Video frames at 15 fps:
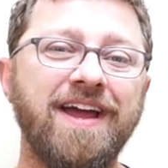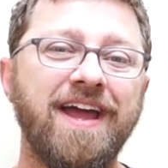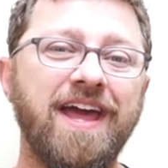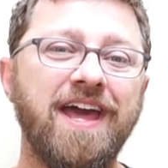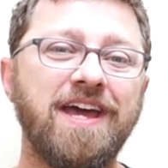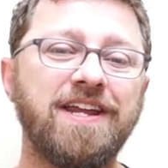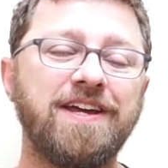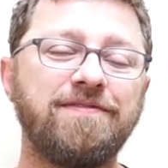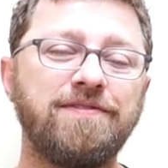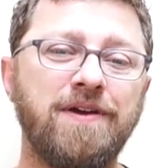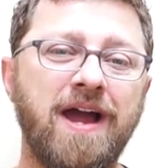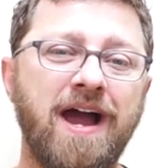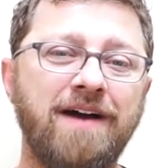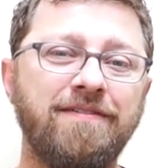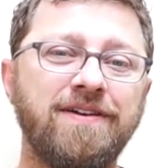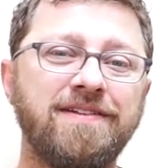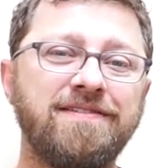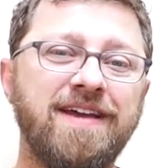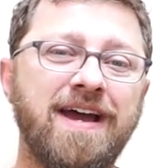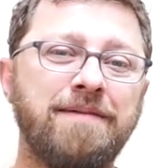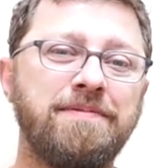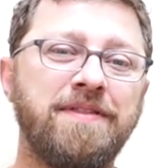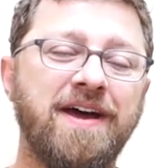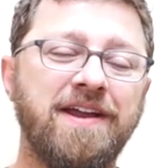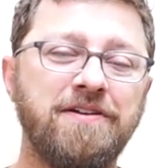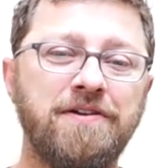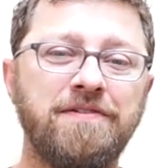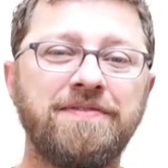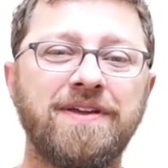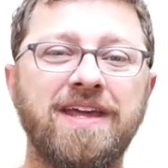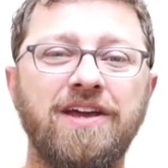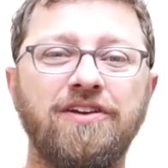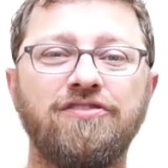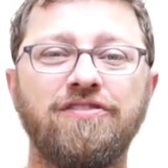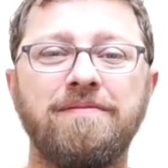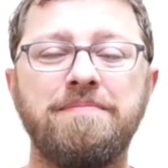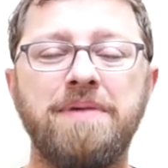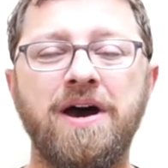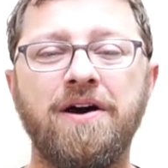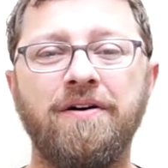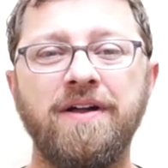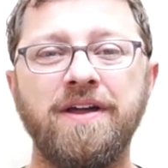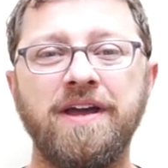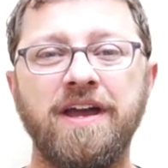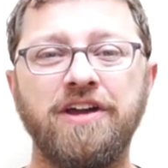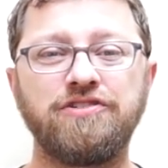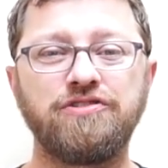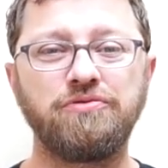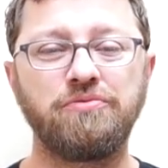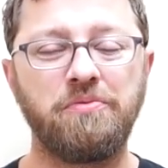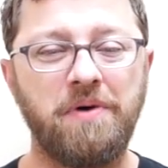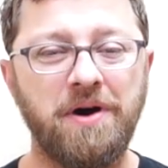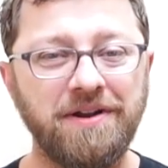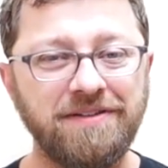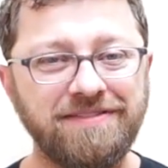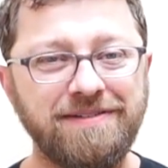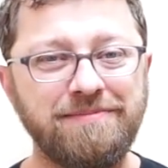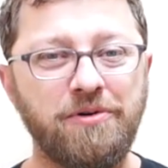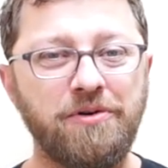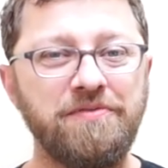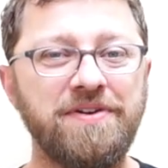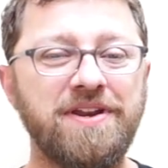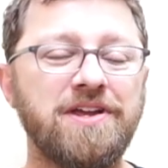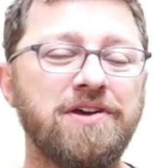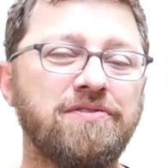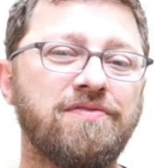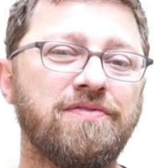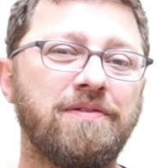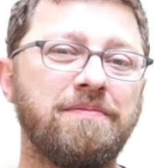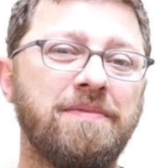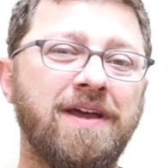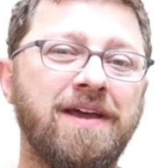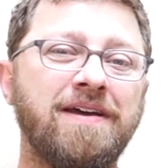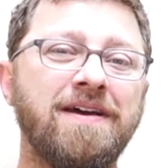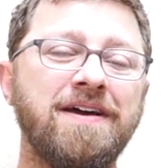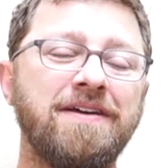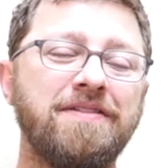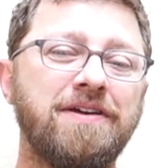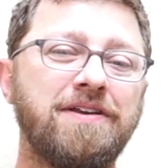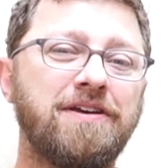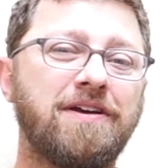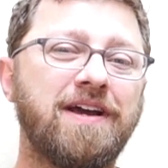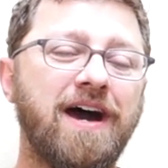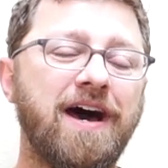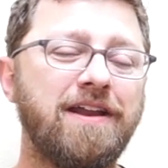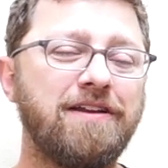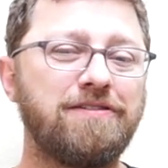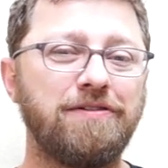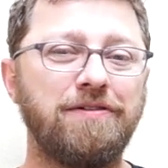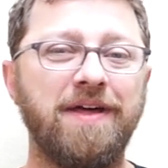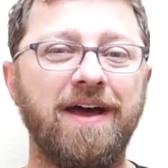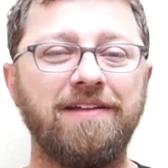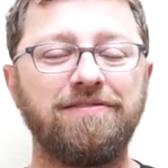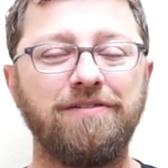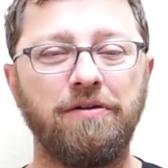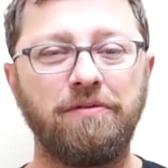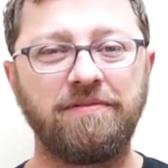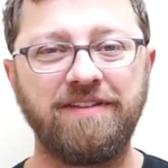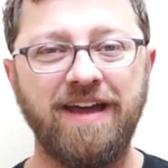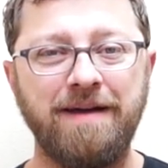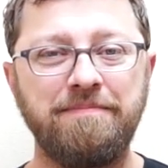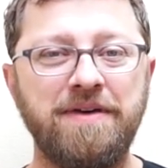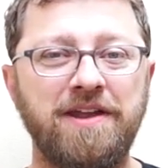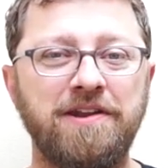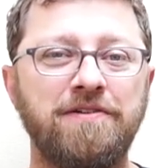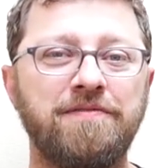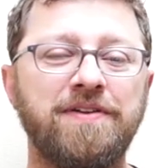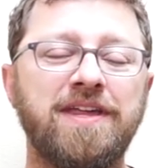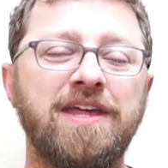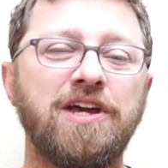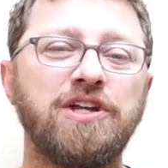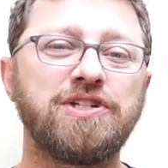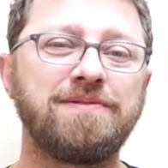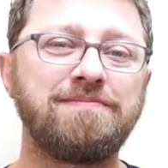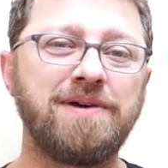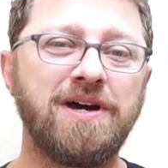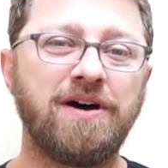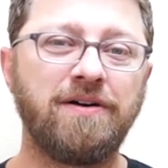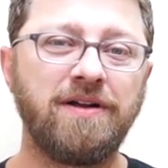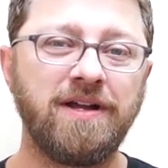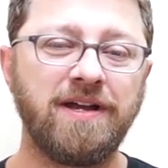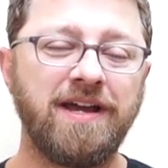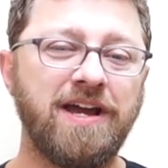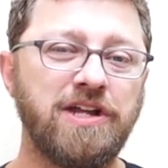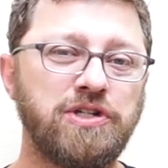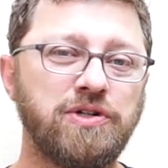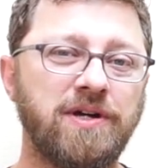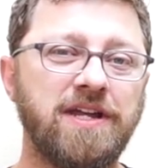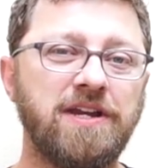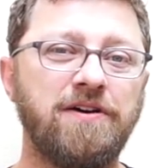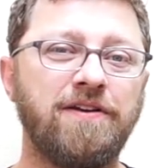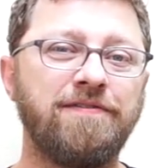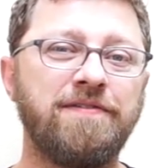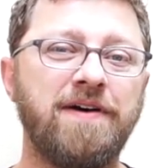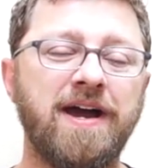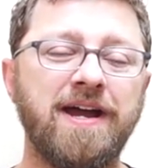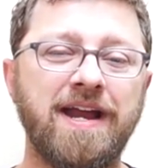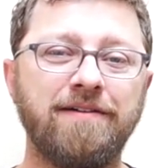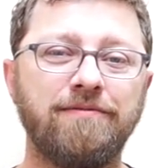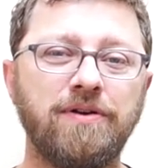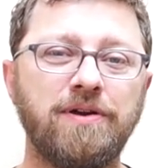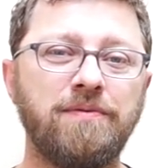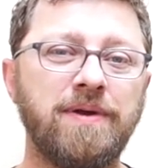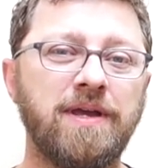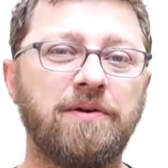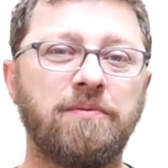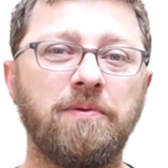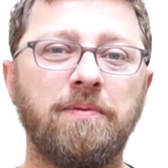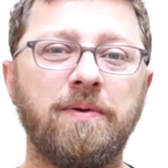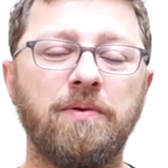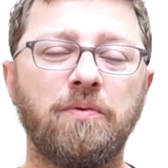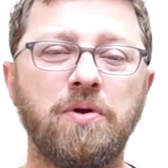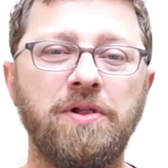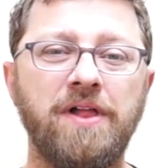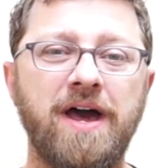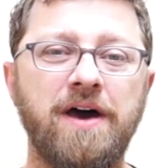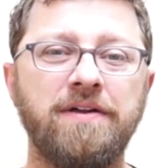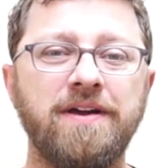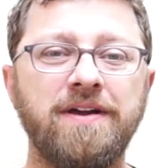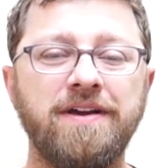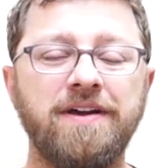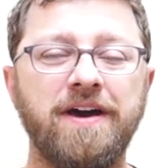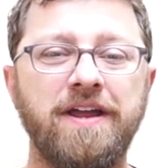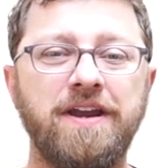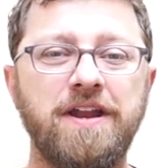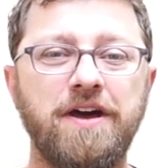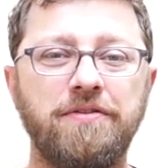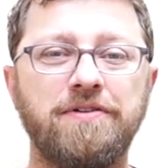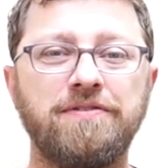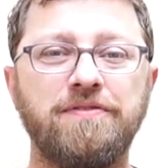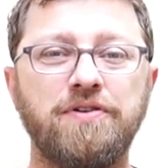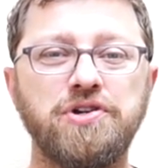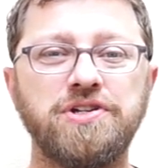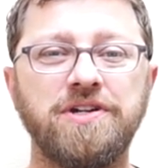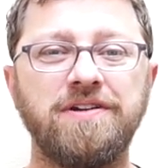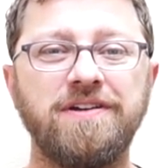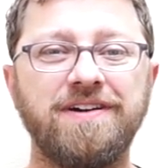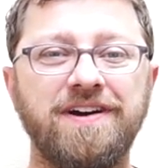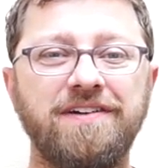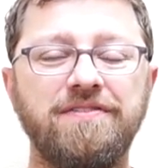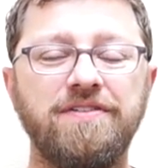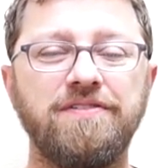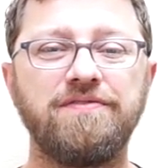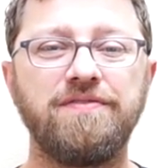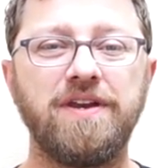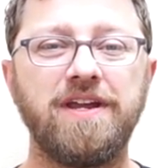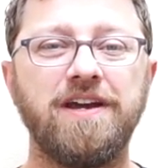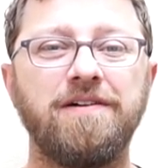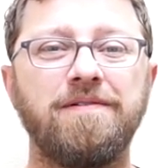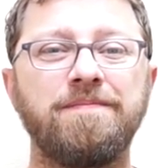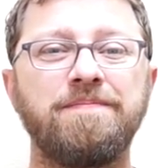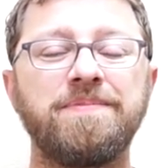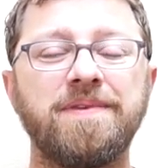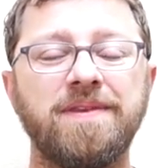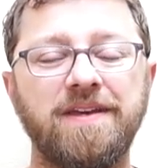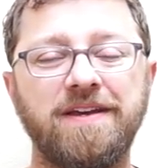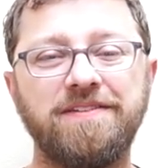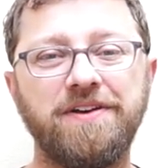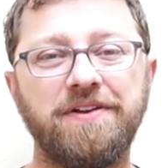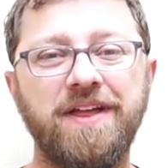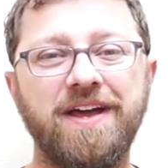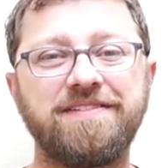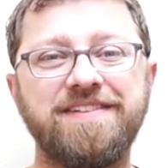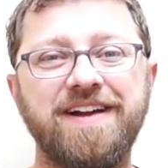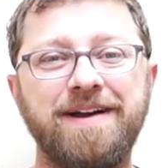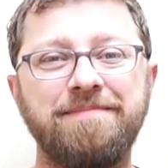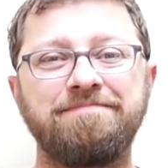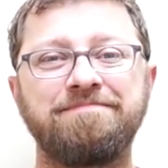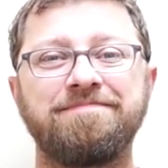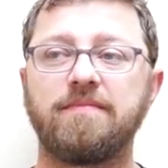And if you haven't, tap that notification bell. If you want to see more videos from me, then you got to do that. So tap that notification bell and you'll get notified every week when we roll out another version of this video. Until next time.